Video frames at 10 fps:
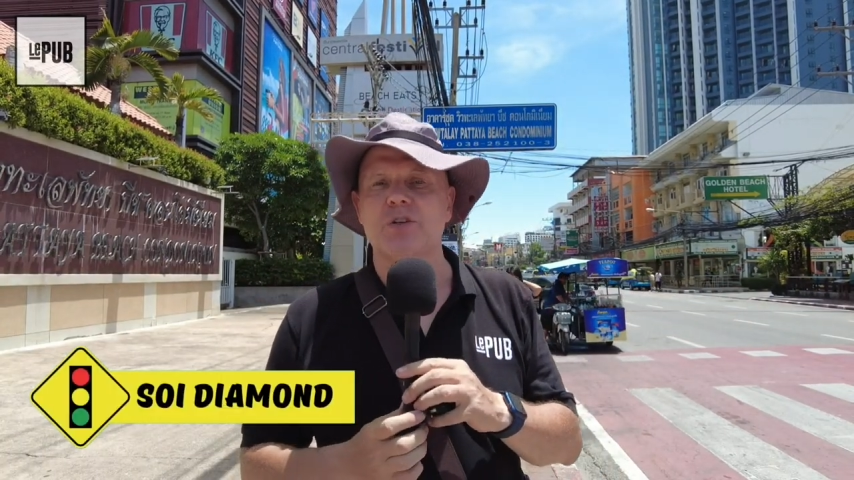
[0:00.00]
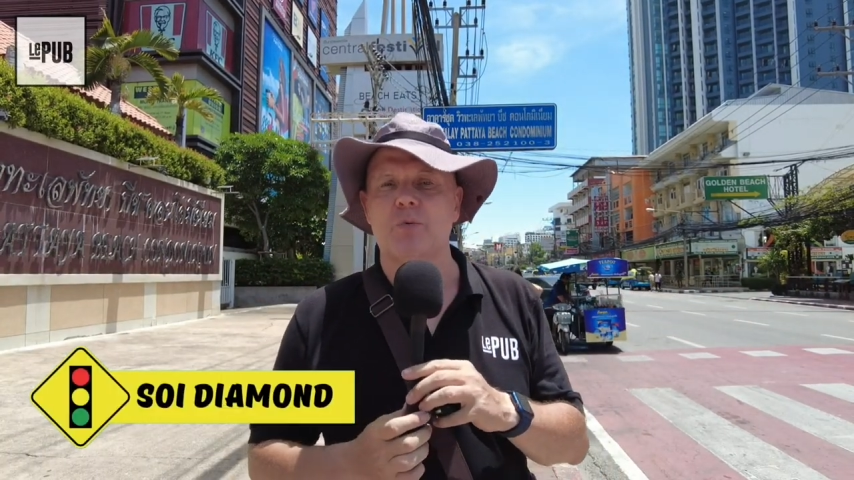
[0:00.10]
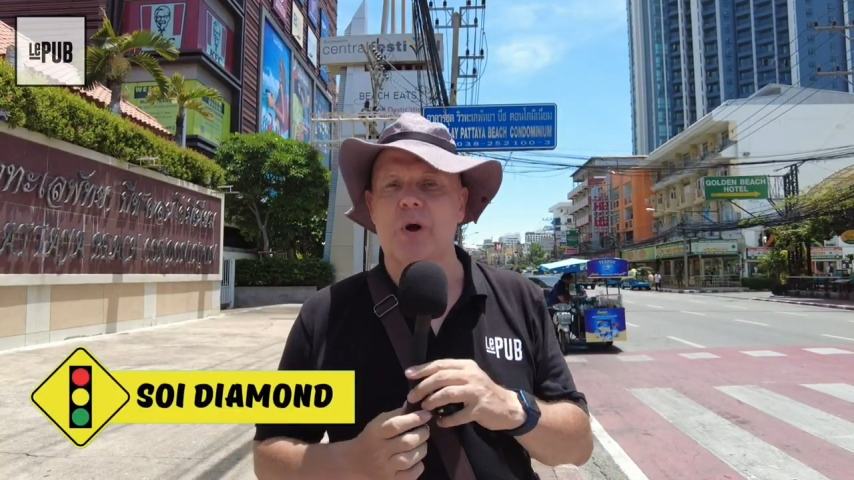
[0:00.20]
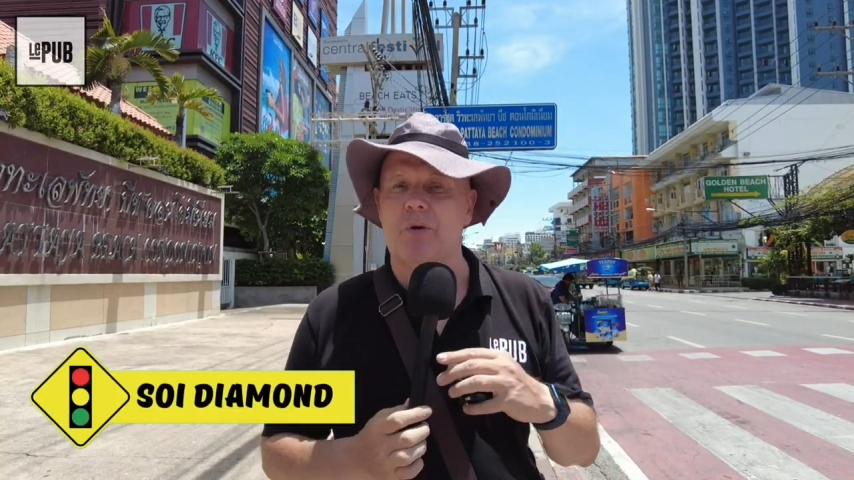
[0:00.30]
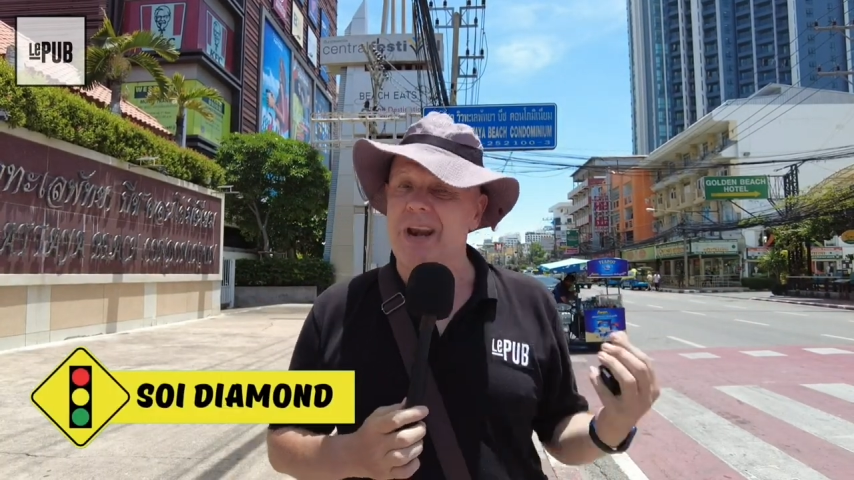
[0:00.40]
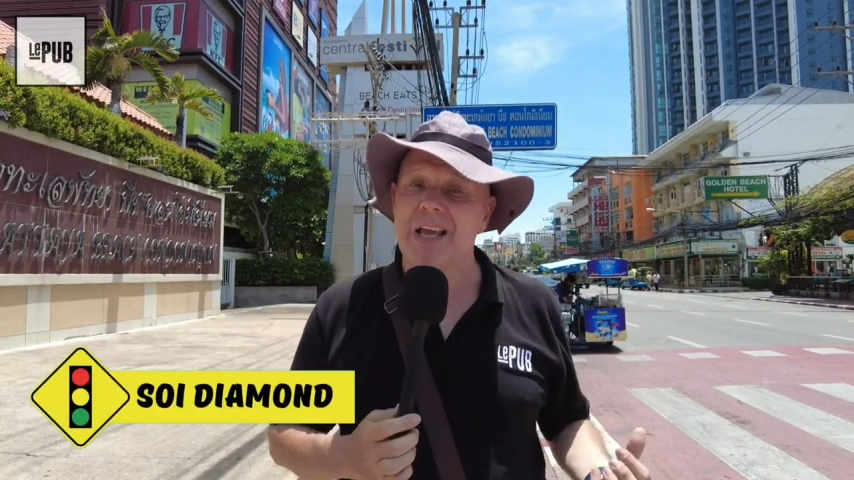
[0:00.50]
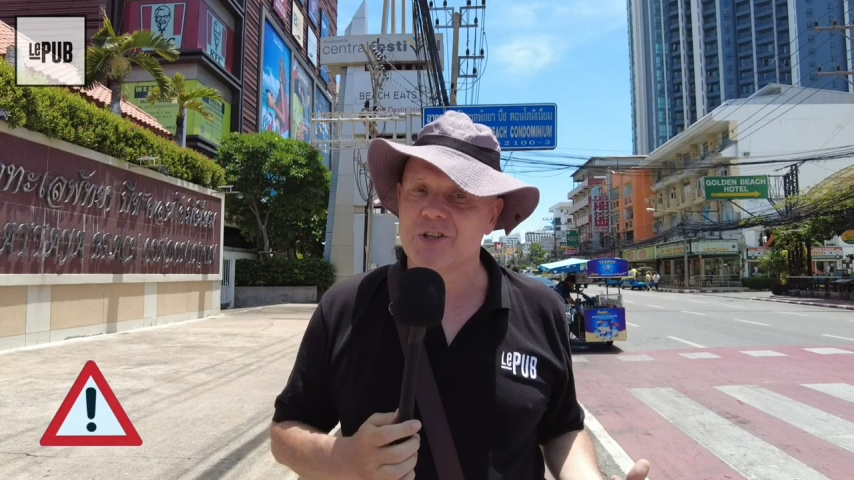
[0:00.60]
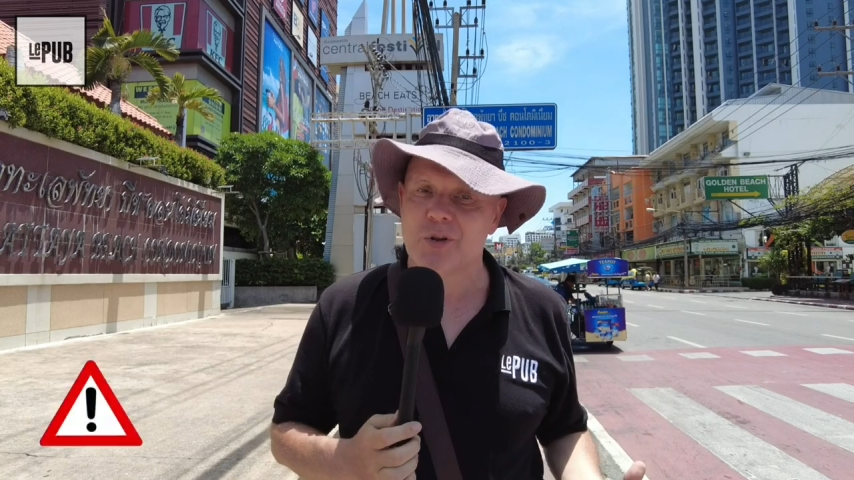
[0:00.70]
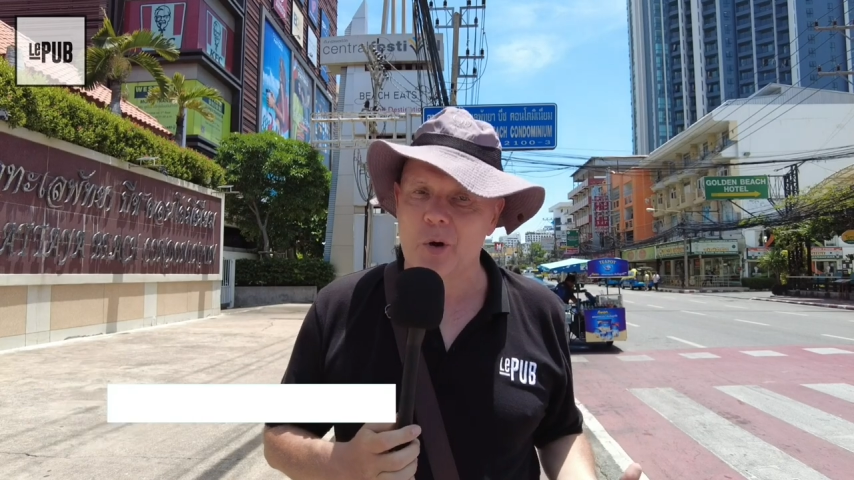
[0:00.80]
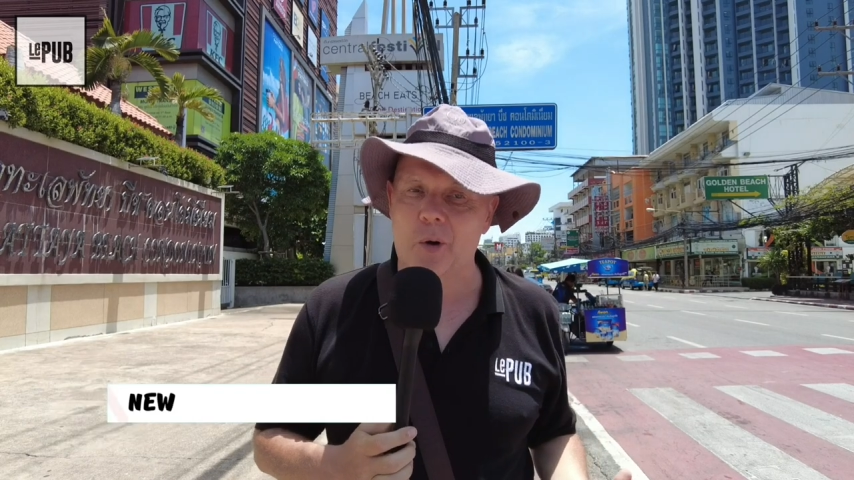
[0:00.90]
as well,
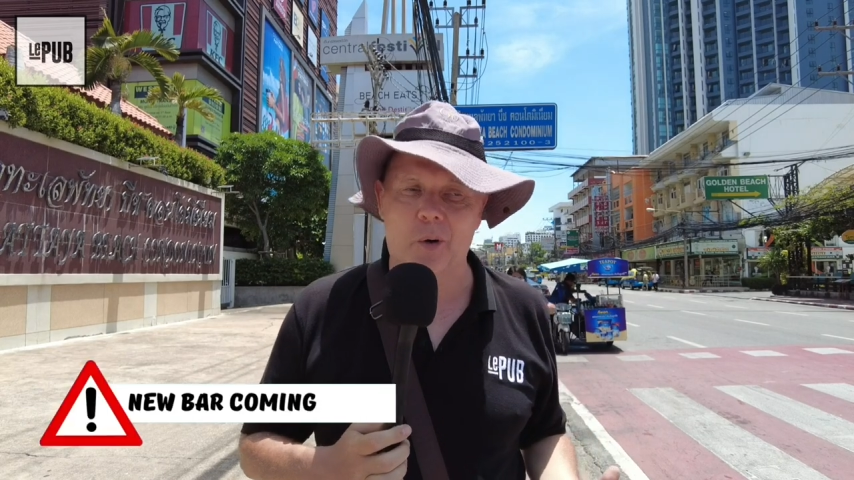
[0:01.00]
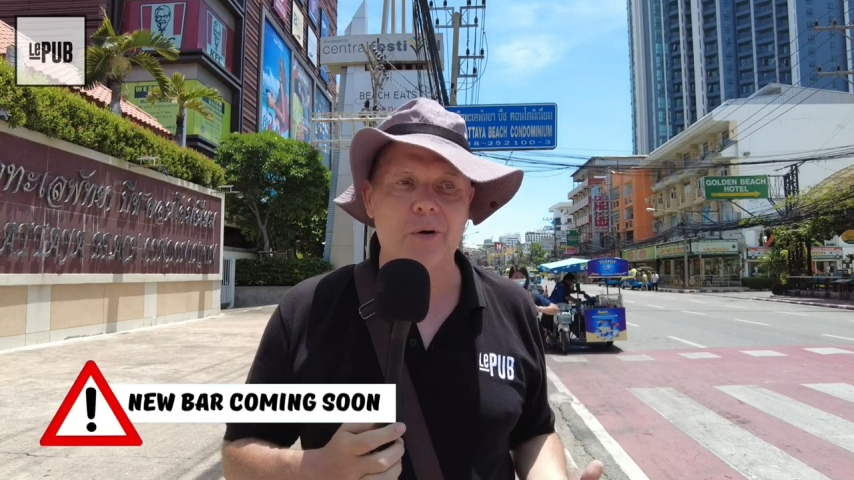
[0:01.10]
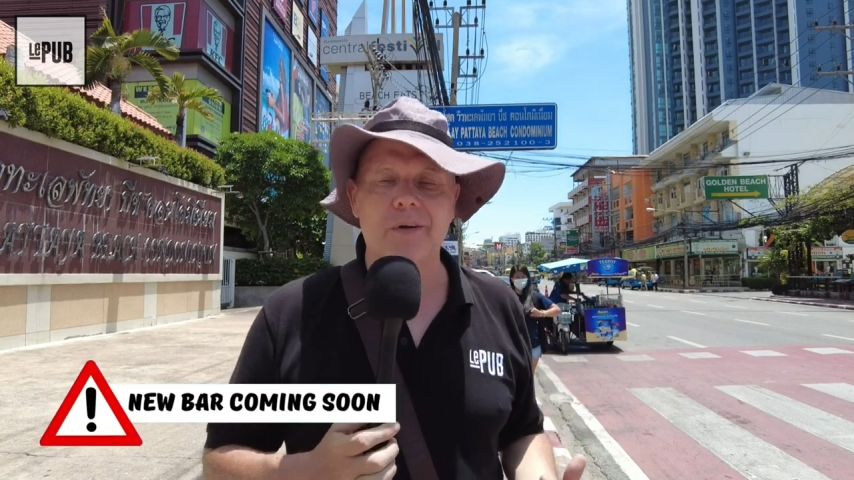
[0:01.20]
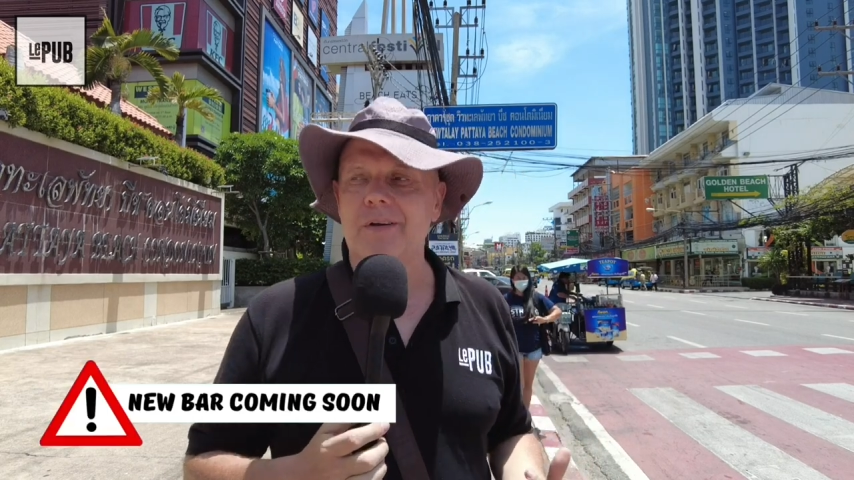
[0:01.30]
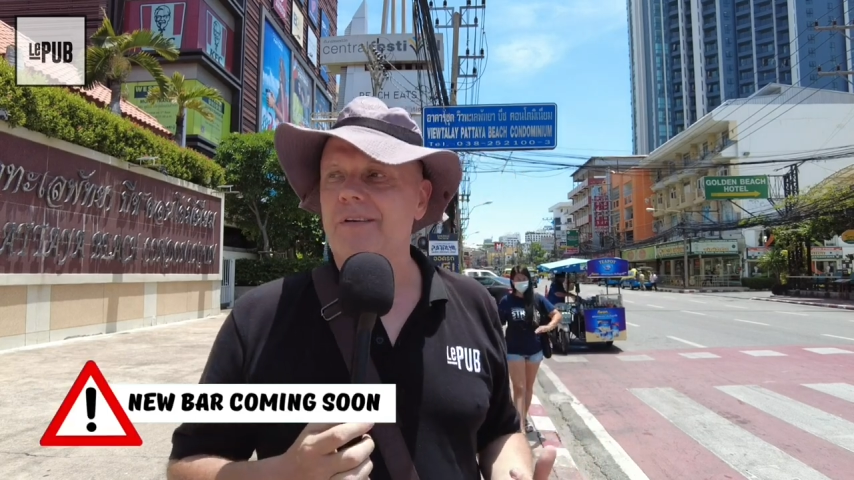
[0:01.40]
next door.